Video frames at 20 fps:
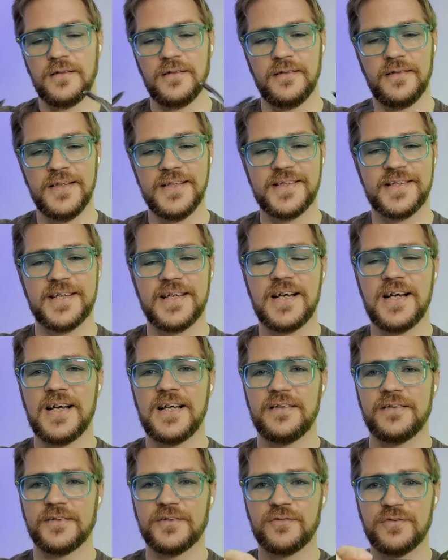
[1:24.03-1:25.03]
This
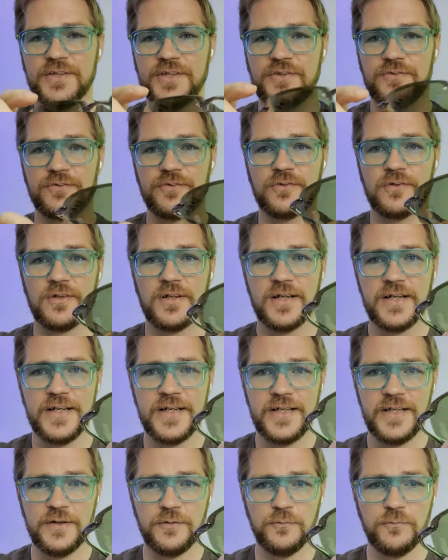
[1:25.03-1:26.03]
guy, the crystal
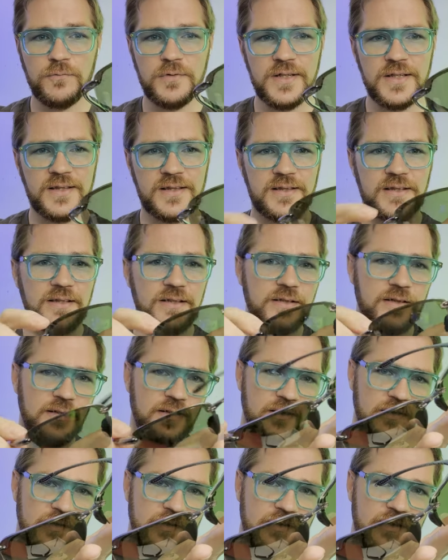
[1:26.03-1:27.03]
gray with
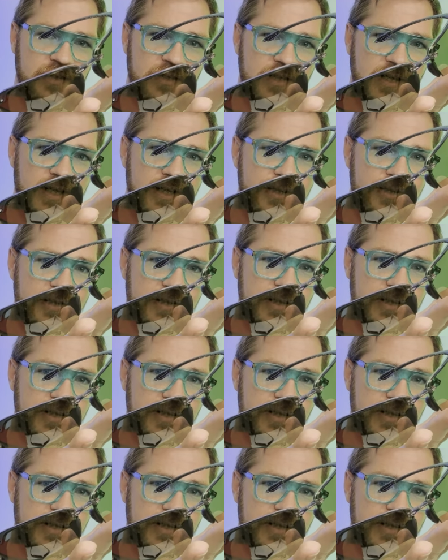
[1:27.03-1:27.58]
the H